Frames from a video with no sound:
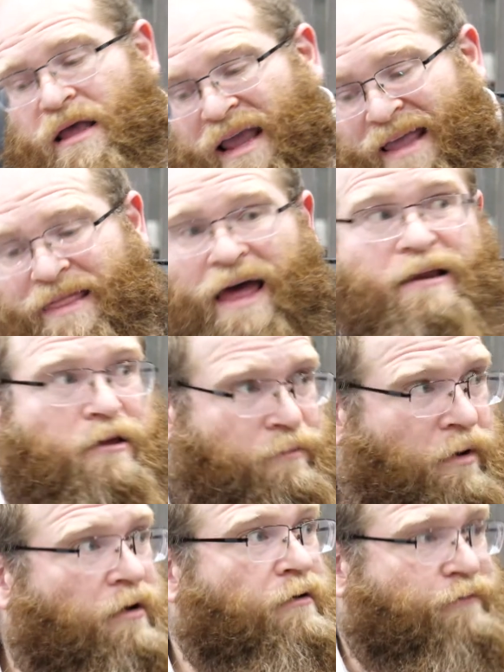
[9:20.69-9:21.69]
In that
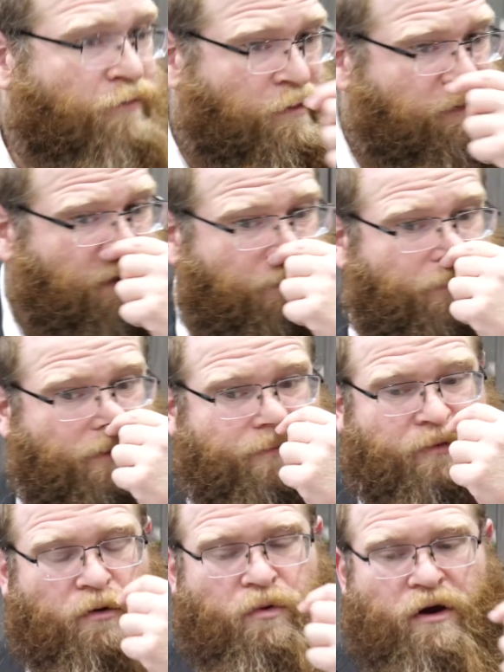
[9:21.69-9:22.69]
Gemara, for example,
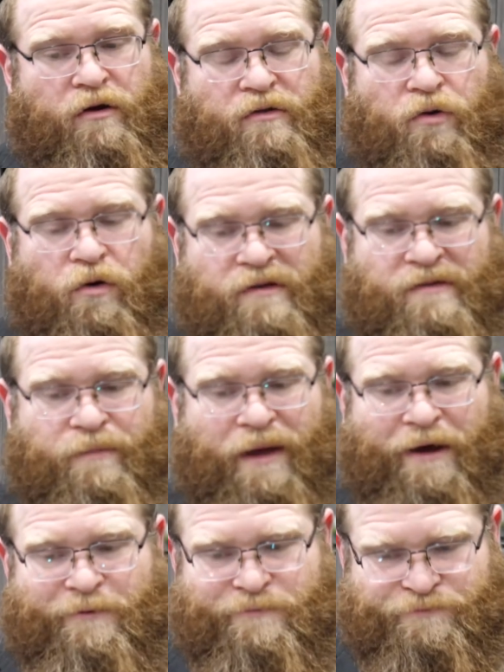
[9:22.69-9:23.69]
where it talks
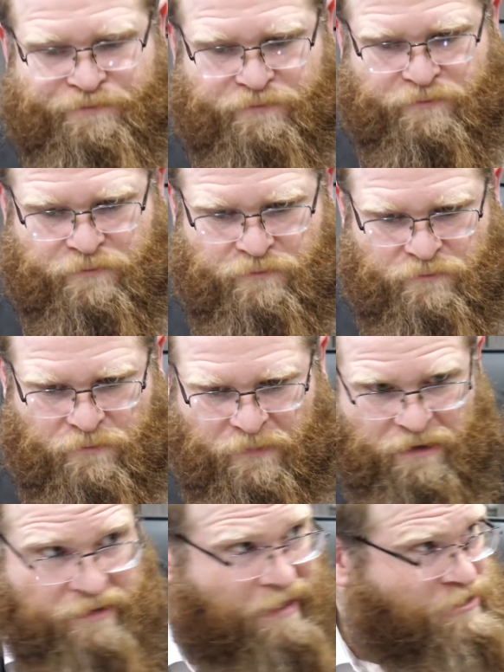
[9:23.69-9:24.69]
about
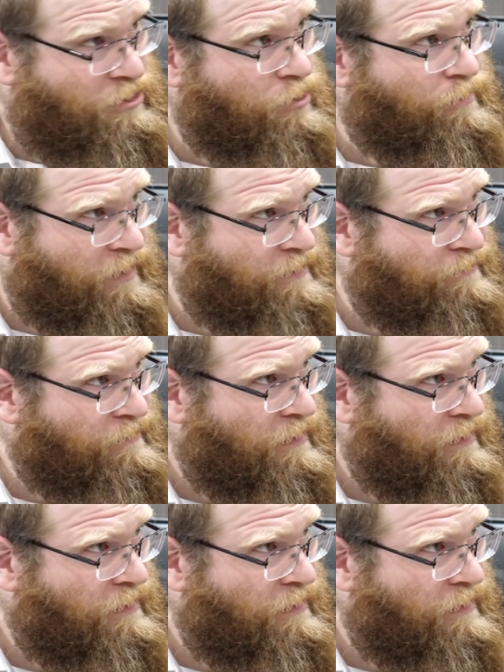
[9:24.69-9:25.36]
Tashlumin,